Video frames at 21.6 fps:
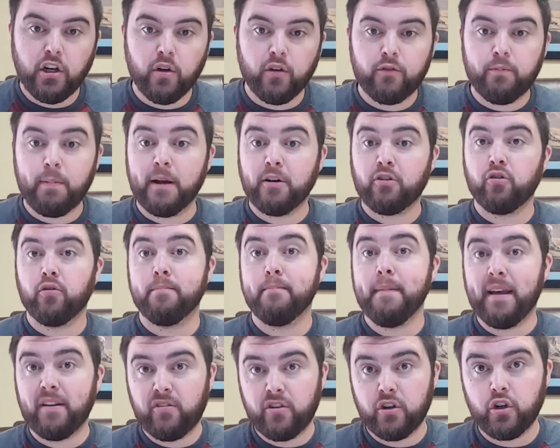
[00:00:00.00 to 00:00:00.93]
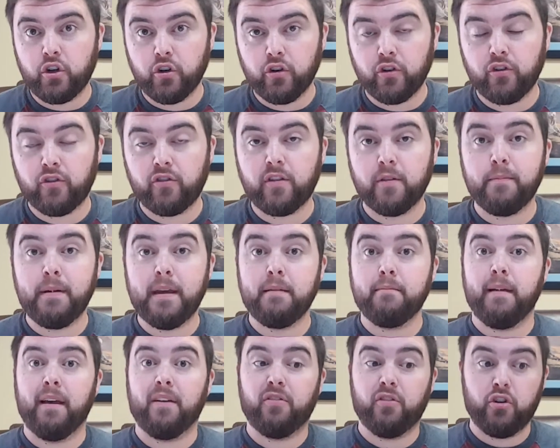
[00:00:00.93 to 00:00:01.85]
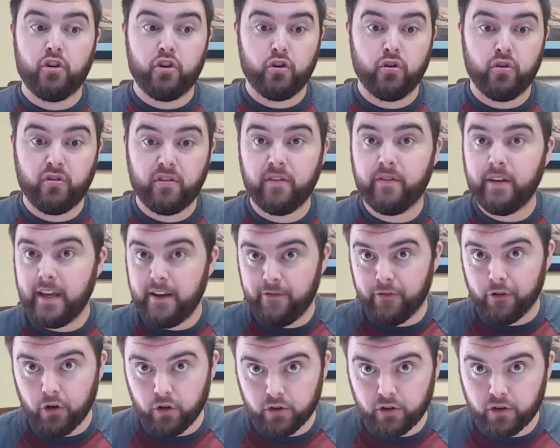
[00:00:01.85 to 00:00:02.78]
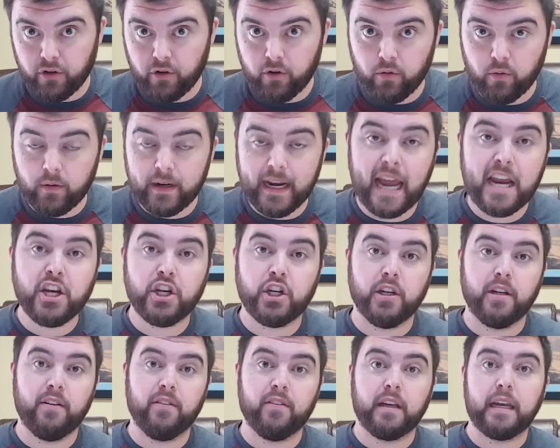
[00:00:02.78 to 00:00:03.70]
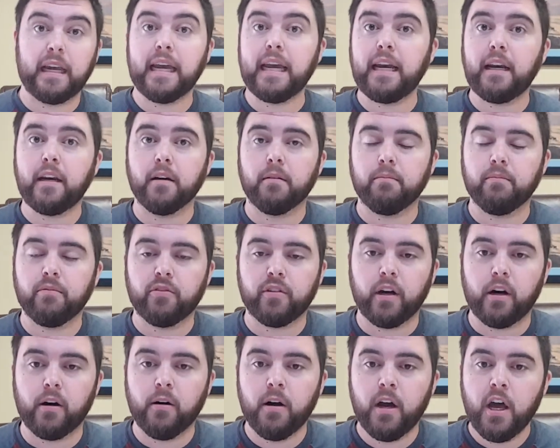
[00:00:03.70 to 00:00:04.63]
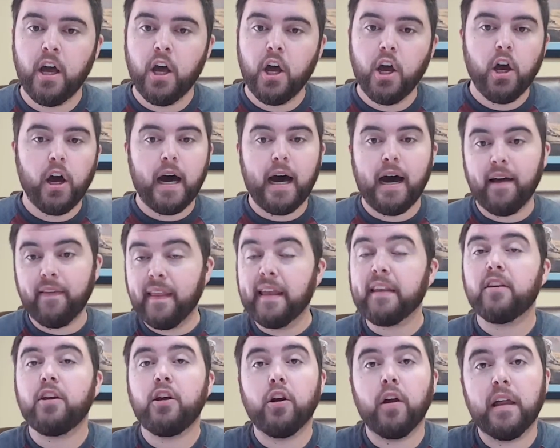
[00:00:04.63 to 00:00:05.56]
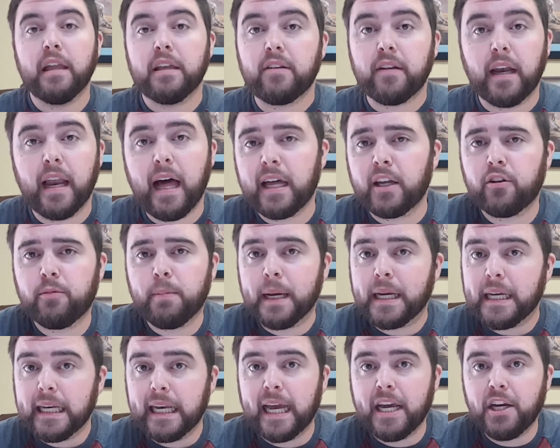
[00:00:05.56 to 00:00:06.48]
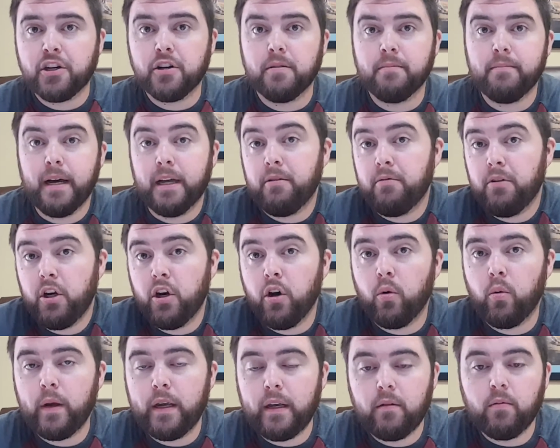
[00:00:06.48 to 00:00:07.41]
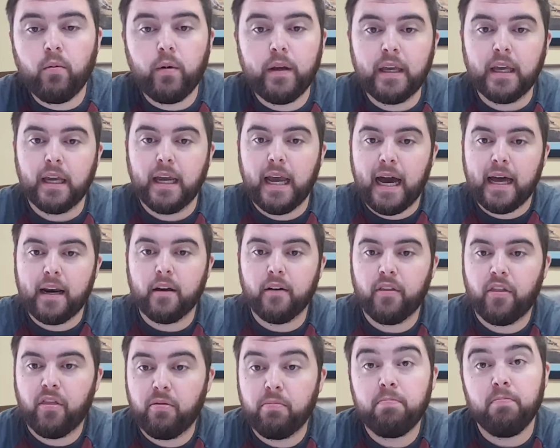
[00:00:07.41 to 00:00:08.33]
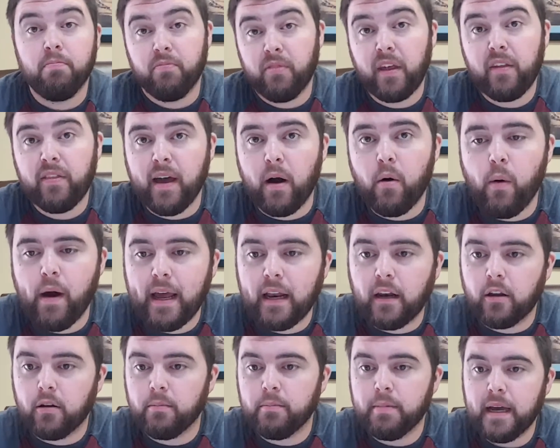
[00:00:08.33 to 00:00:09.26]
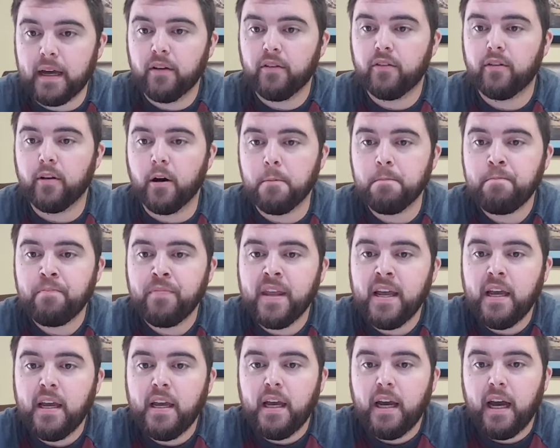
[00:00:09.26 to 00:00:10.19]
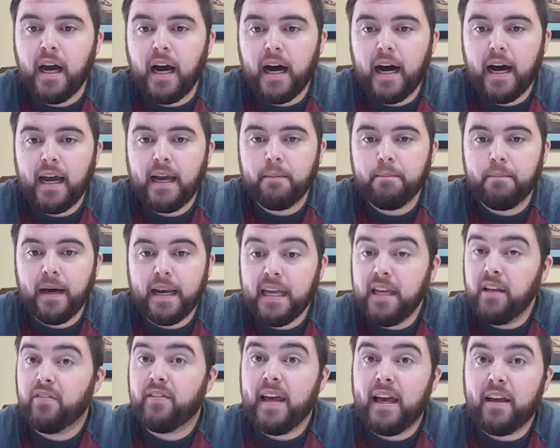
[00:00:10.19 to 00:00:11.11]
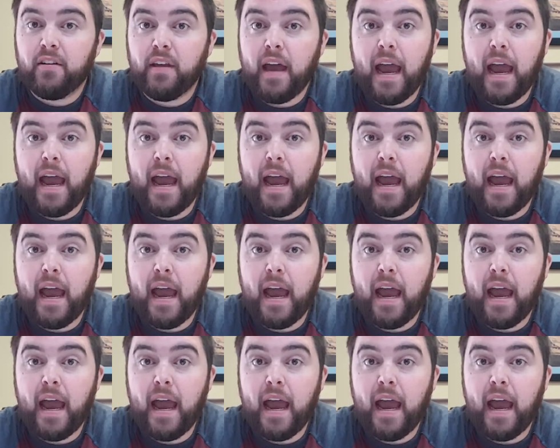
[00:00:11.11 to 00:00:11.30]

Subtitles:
special messengers to being messengers of evil to nations and kingdoms. So that's a lot of speculation, but we can kind of think that way a little bit. So. But he says,